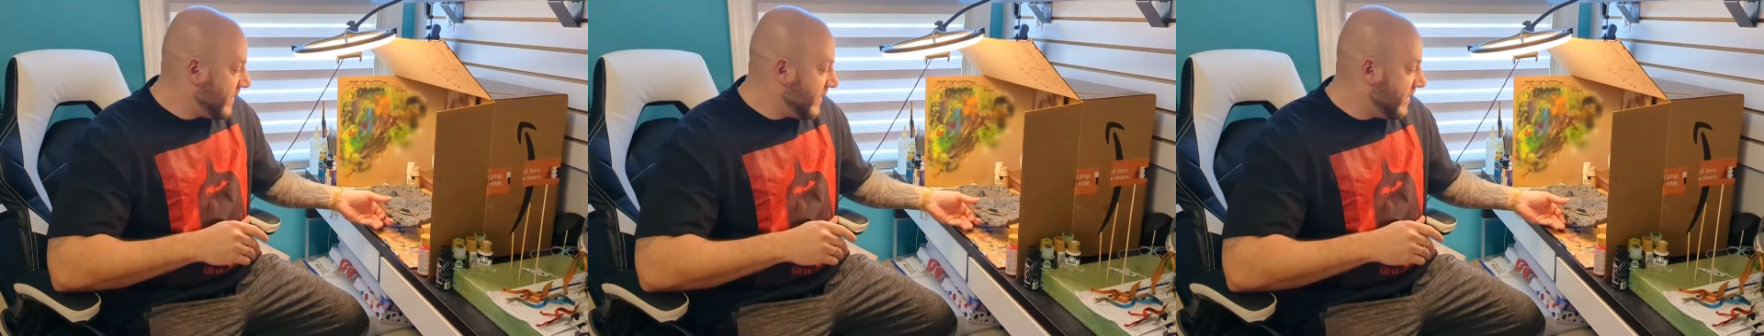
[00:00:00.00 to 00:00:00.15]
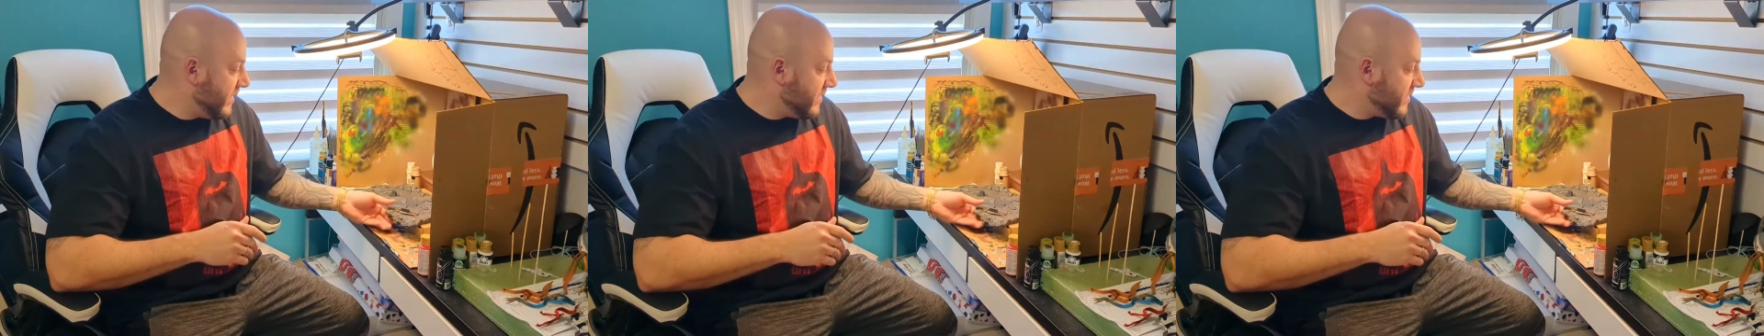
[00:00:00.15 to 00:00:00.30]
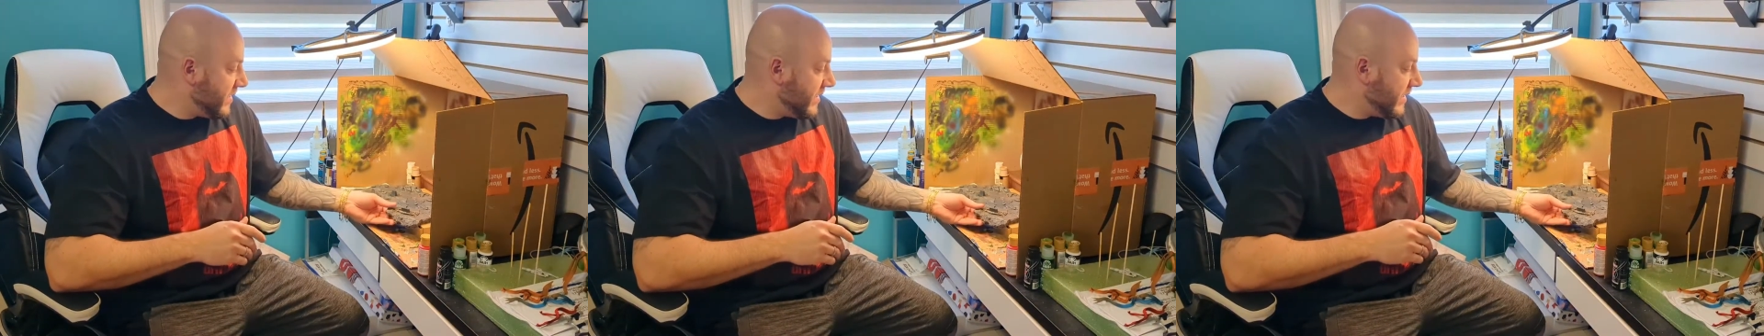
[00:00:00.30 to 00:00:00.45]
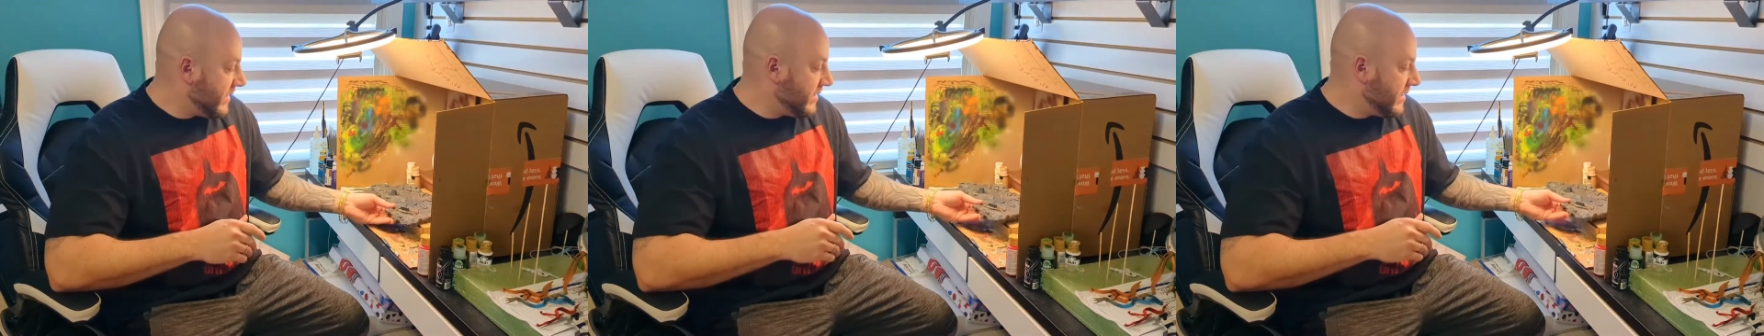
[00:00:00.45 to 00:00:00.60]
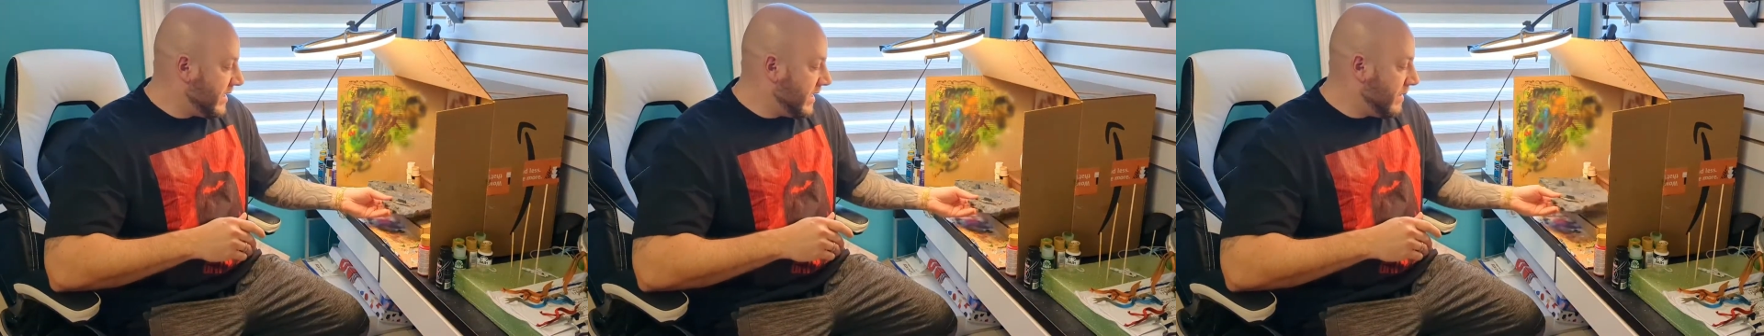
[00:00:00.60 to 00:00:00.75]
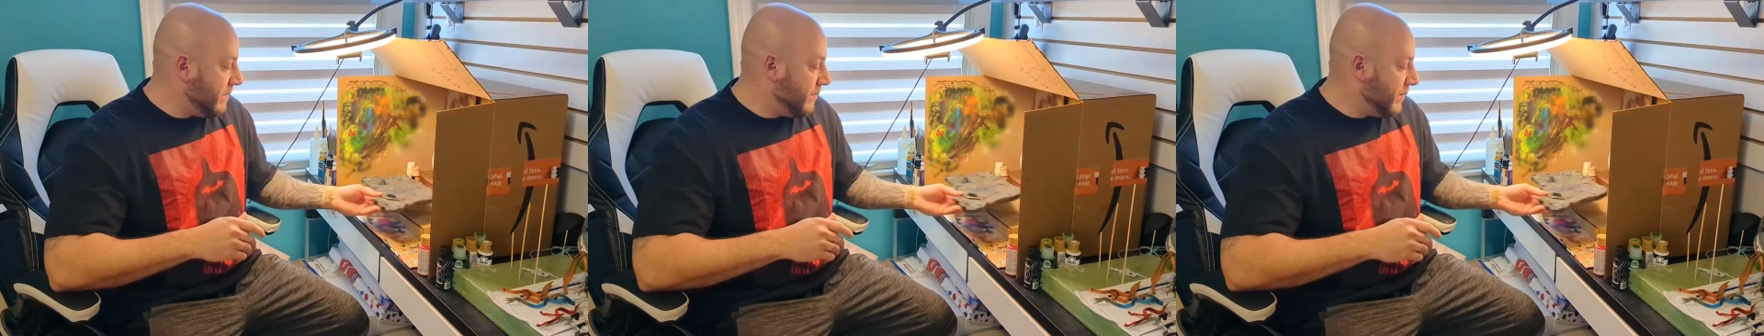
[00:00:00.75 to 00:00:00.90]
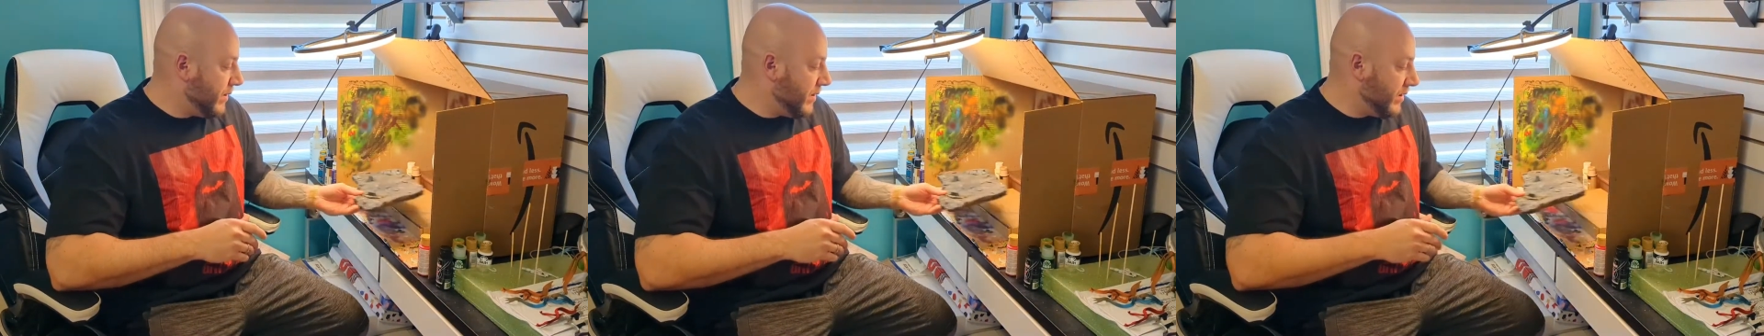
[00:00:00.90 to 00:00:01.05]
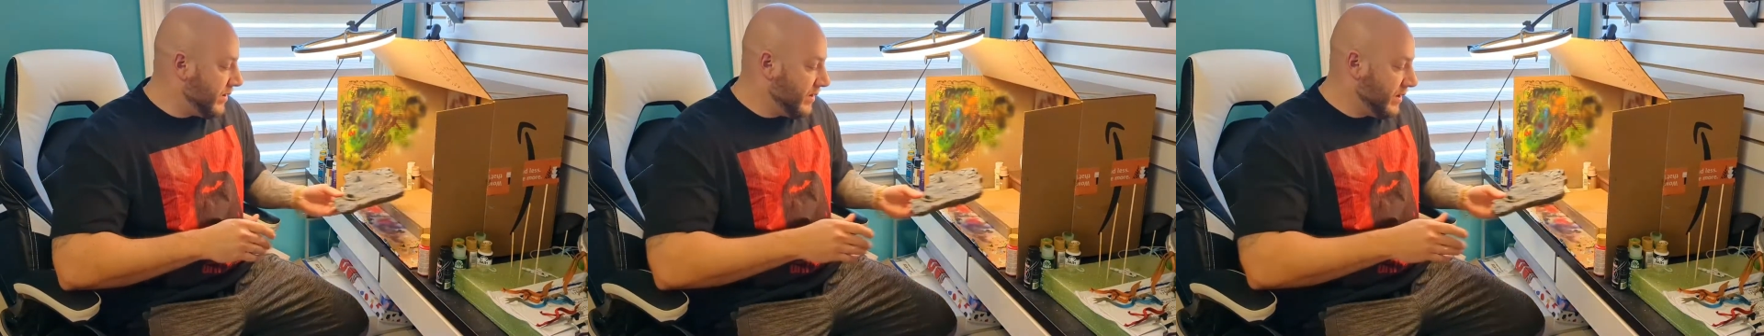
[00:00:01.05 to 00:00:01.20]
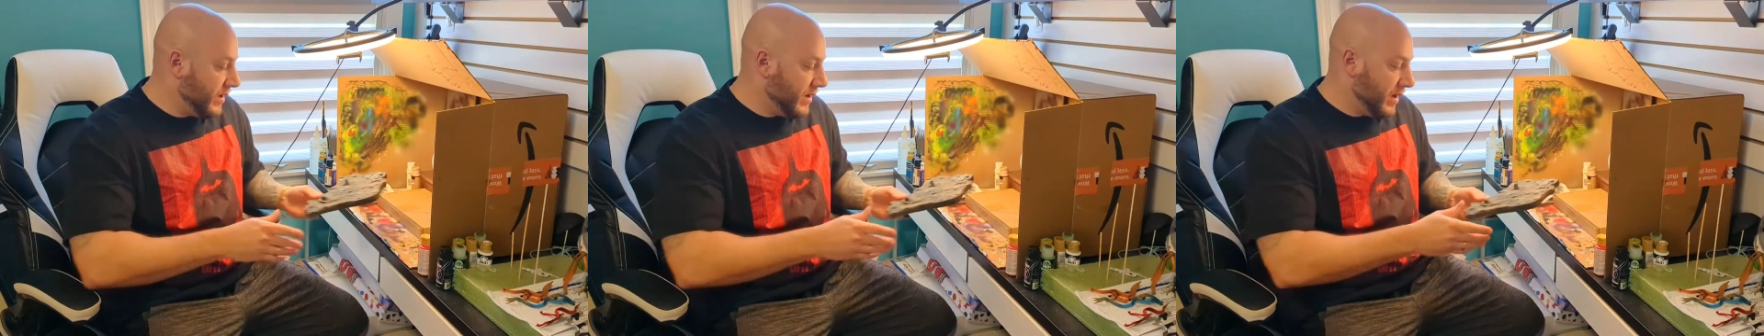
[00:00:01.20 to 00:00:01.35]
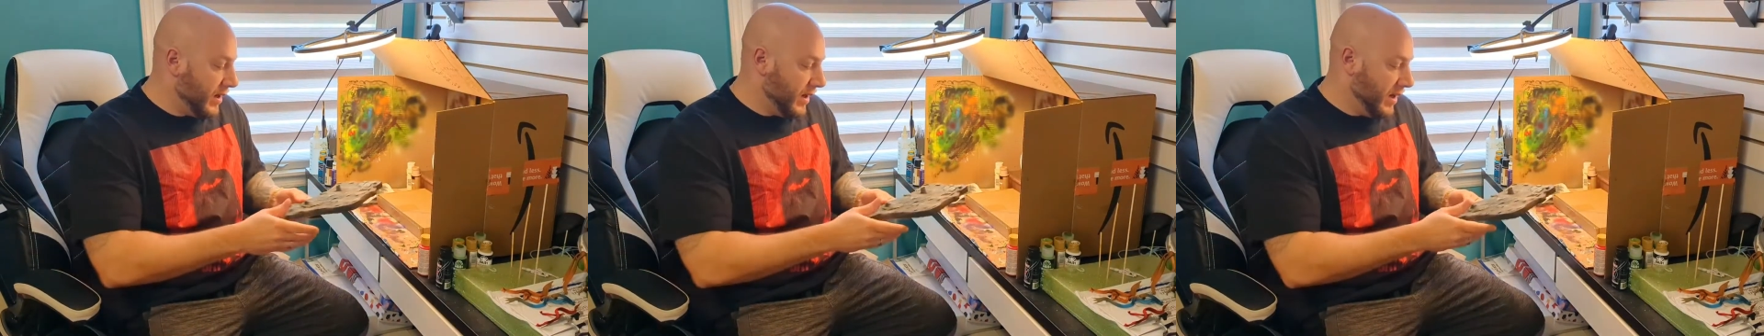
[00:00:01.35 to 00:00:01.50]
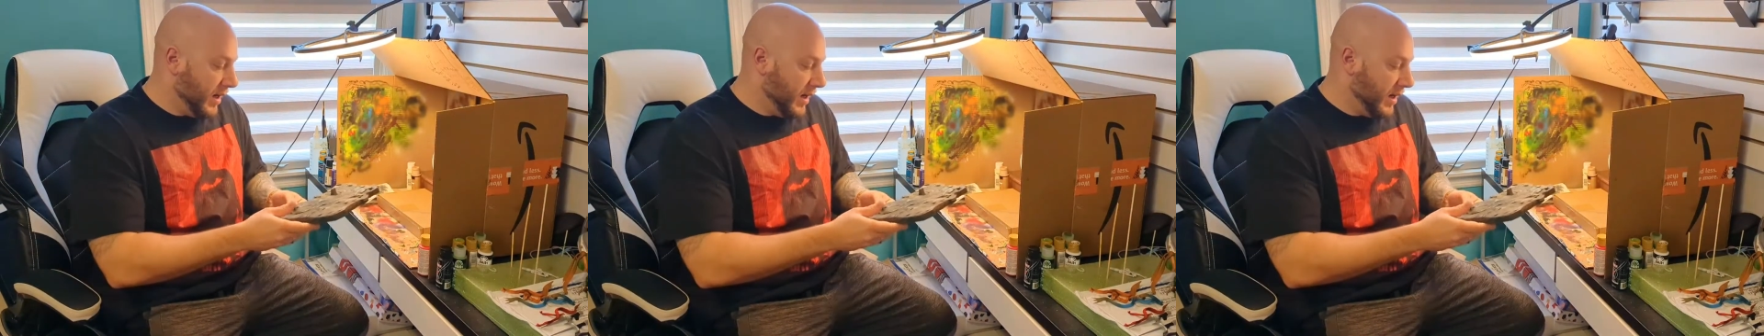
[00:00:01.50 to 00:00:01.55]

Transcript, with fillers: here's an example.